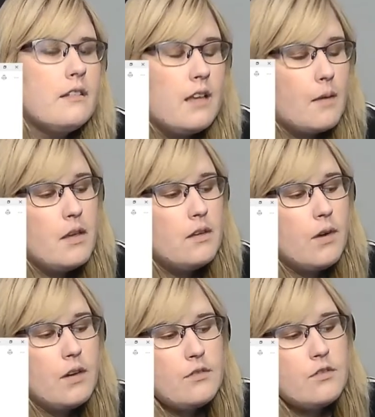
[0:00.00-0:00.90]

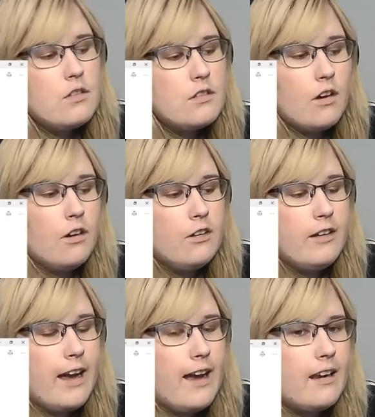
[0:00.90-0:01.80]
why didn't you just call your
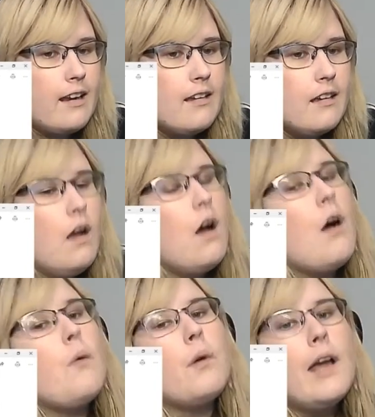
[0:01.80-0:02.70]
daddy?
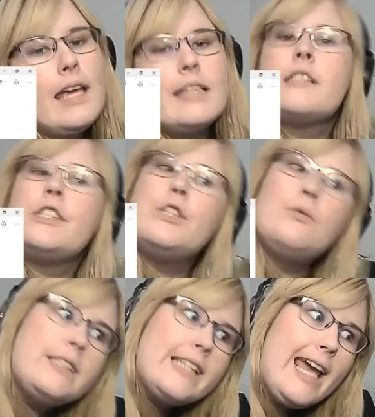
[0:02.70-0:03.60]
Oh, wait, you
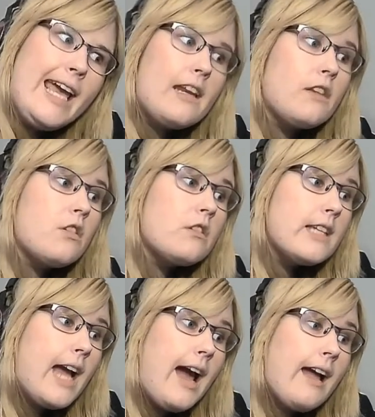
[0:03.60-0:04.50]
did, and your
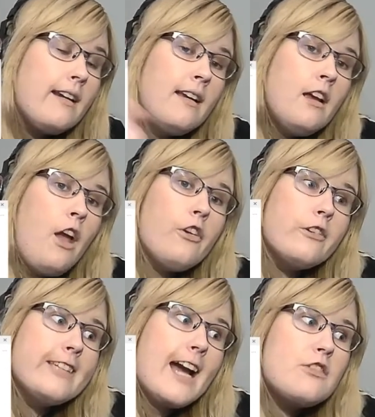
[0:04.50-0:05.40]
dad
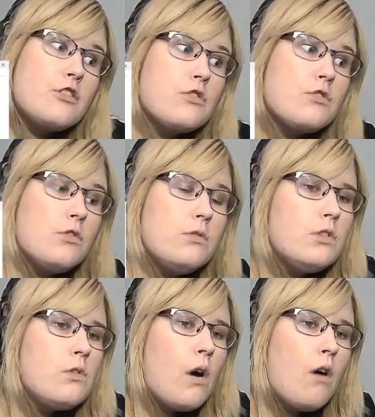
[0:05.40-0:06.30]
just screwed
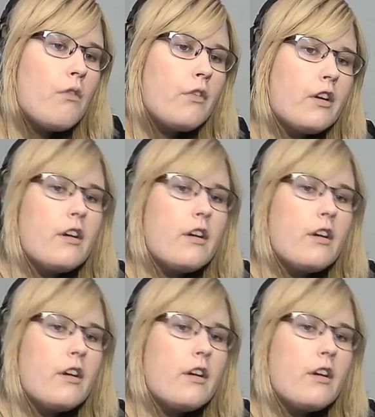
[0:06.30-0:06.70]
you over.